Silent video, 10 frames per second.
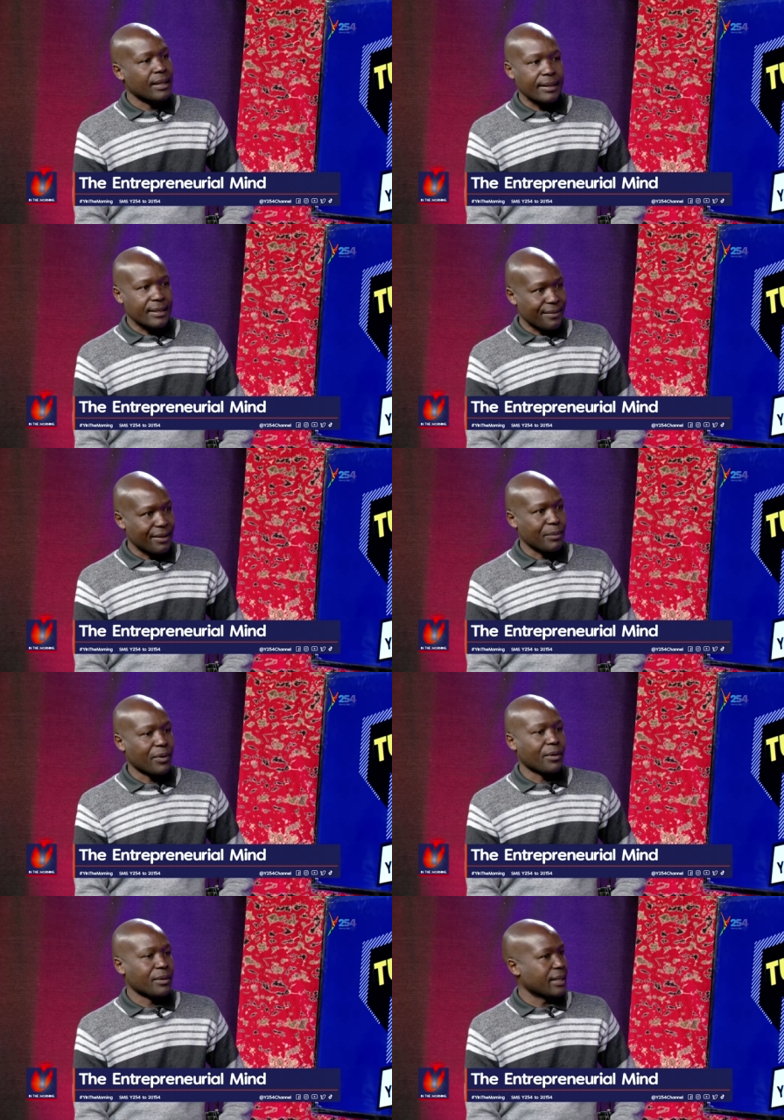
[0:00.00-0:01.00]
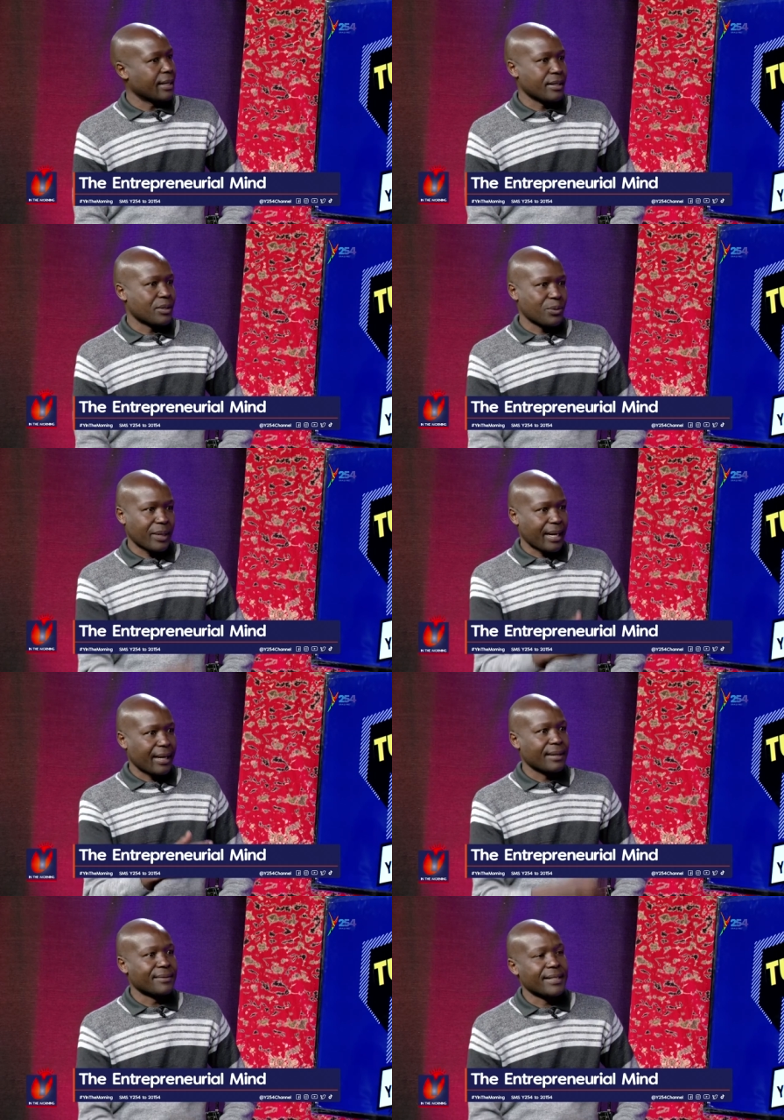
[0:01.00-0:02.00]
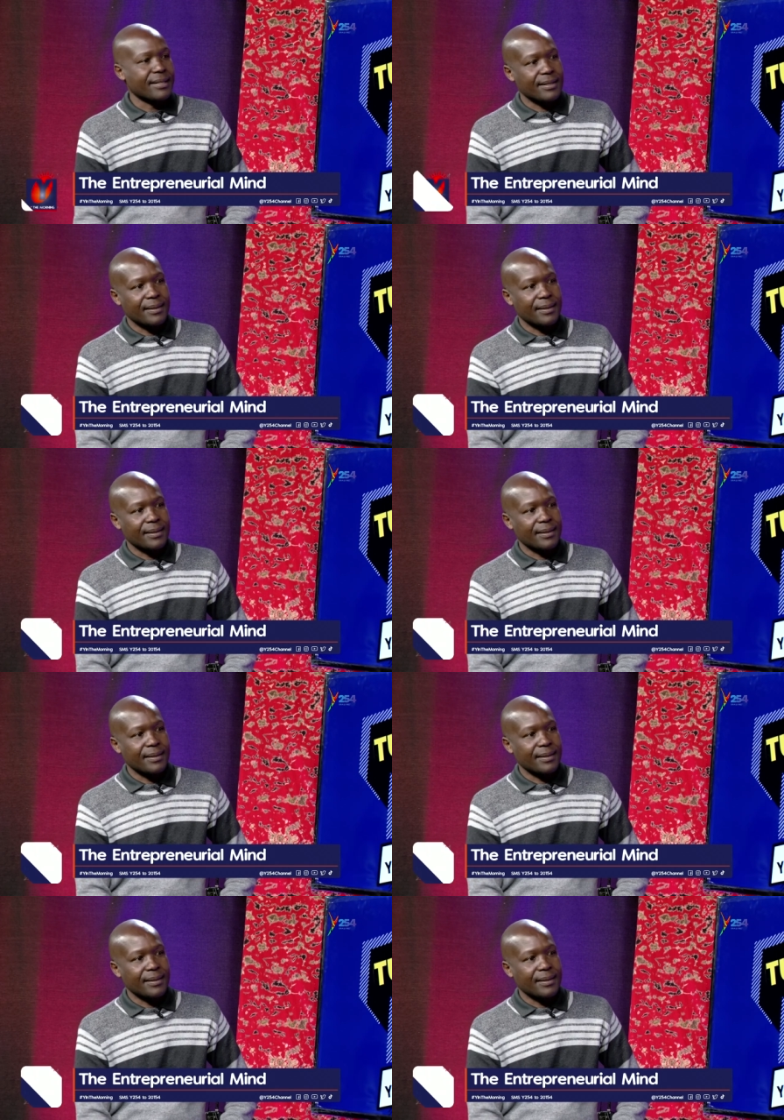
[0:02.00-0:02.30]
and saving more is what I can advise.